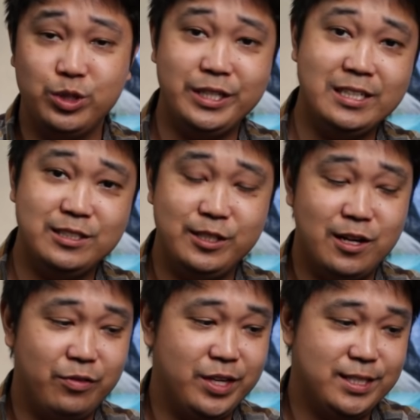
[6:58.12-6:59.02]
really easily
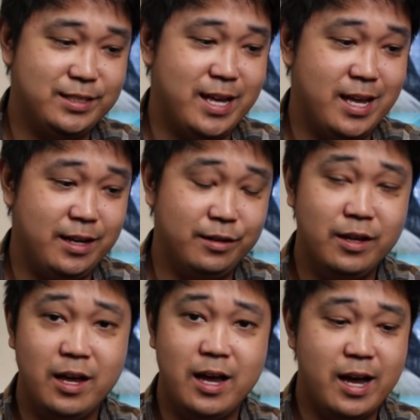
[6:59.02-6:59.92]
on this and
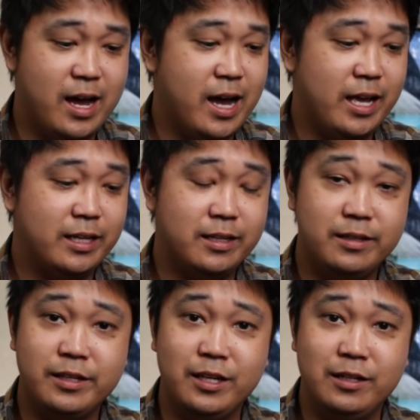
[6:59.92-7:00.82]
I
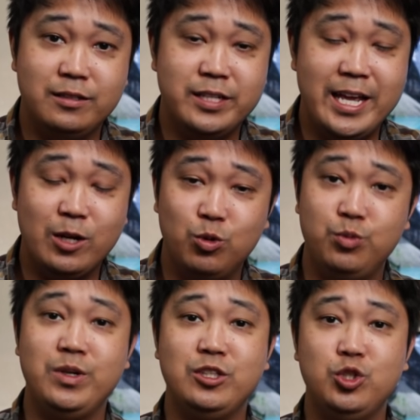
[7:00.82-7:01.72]
can take it
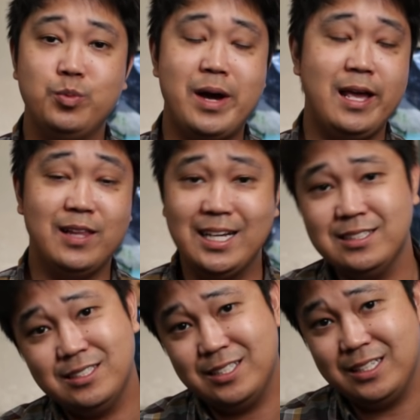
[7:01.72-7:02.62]
with me to my
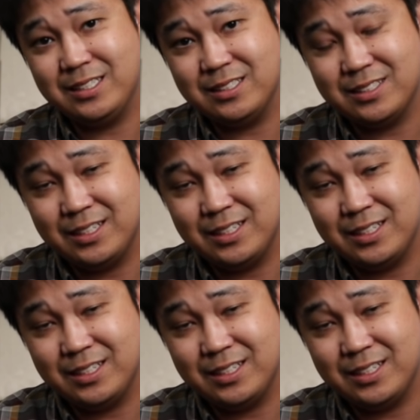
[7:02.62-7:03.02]
licensing